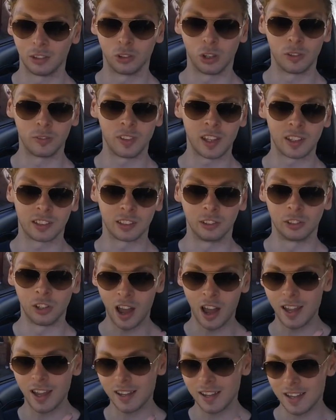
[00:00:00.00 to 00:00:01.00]
don't forget to
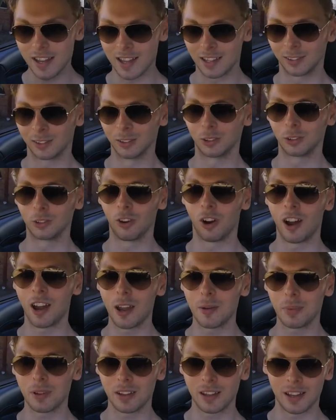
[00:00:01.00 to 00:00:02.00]
like and
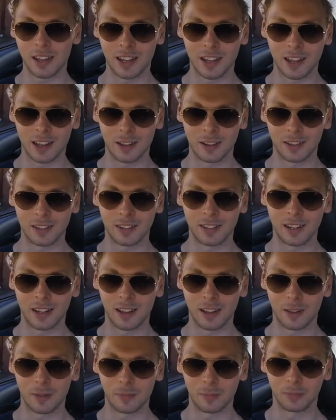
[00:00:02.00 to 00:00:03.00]
subscribe, and
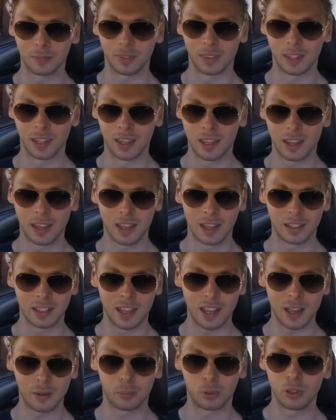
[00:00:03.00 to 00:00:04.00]

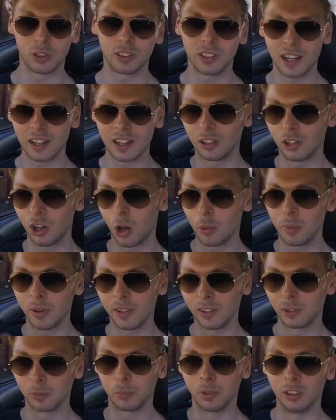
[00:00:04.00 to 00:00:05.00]
yeah, put it in the
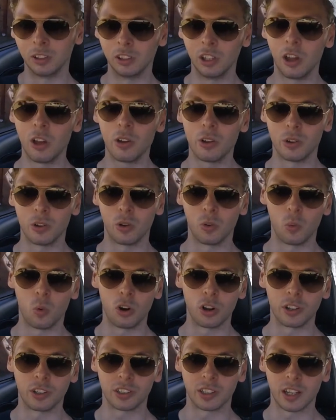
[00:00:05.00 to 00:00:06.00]
comments below
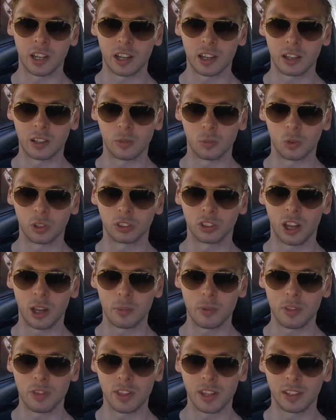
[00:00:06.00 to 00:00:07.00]
what
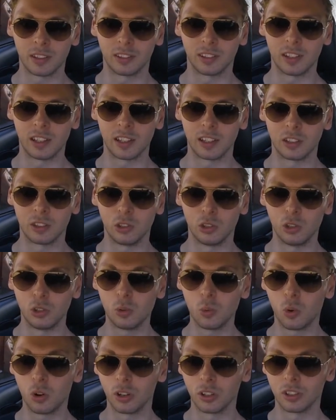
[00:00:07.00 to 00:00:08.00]
type of things that
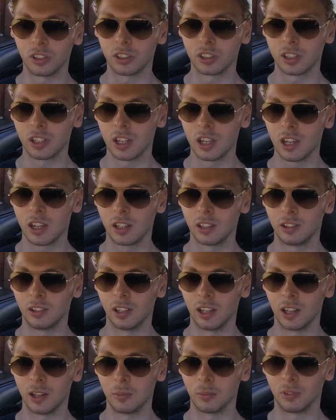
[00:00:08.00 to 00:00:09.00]
you want
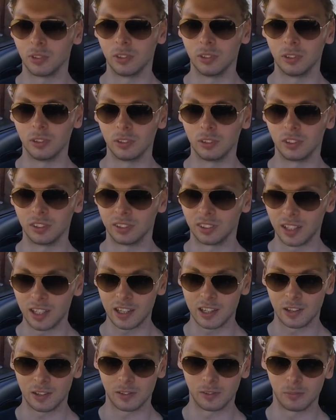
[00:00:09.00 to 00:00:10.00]
to
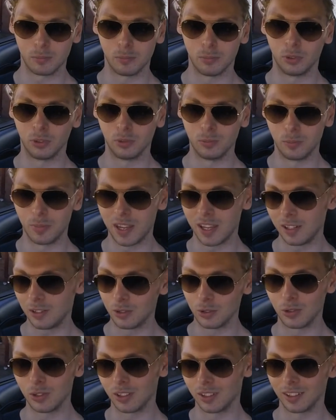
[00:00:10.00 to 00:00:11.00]
see me
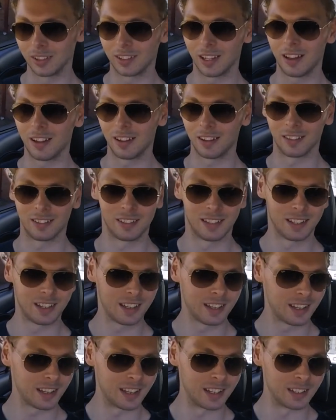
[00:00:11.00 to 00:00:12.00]
do in this car,
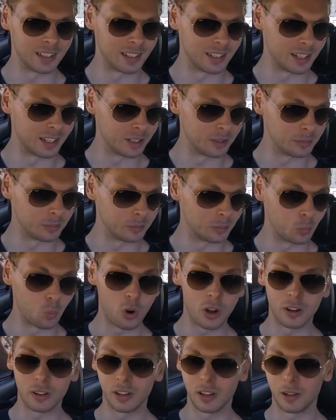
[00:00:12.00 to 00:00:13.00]
and
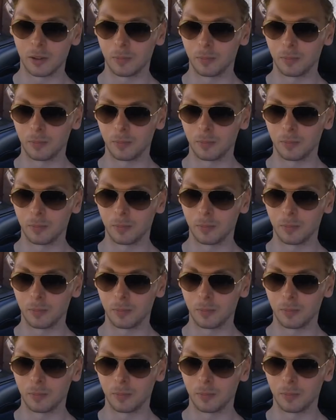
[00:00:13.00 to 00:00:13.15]
what